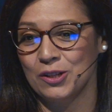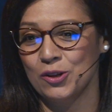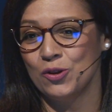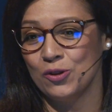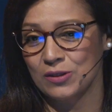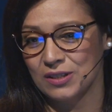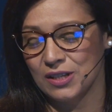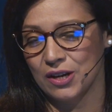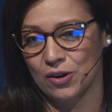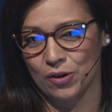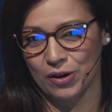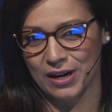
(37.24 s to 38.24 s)
No
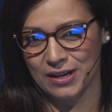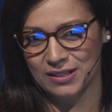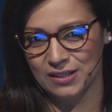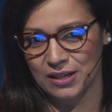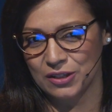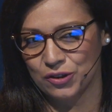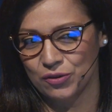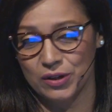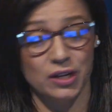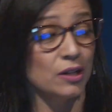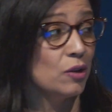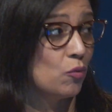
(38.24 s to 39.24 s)
single organization
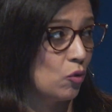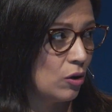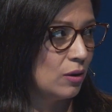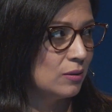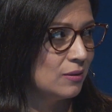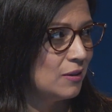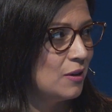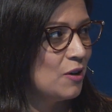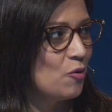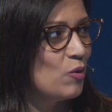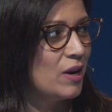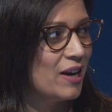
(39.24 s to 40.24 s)
in the world
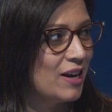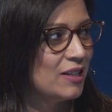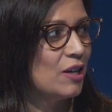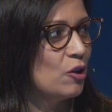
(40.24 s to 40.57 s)
will end the